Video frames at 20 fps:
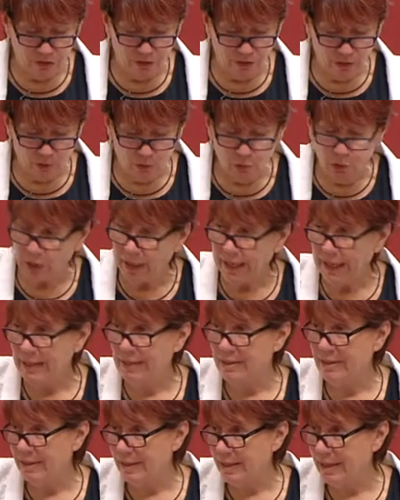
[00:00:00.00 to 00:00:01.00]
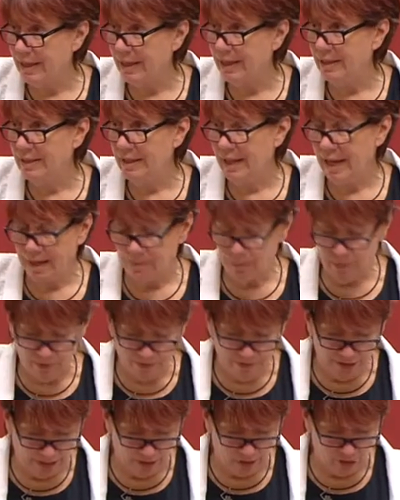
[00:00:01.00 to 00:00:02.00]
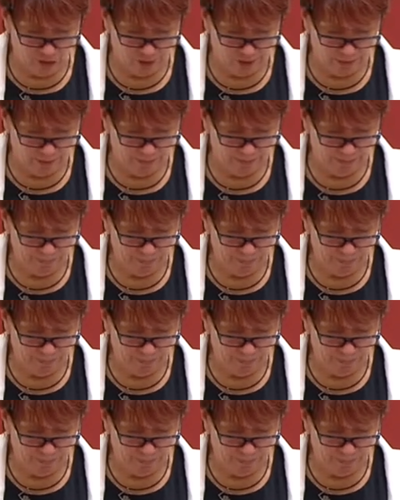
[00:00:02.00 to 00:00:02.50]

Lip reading: to chronic disease and prevention,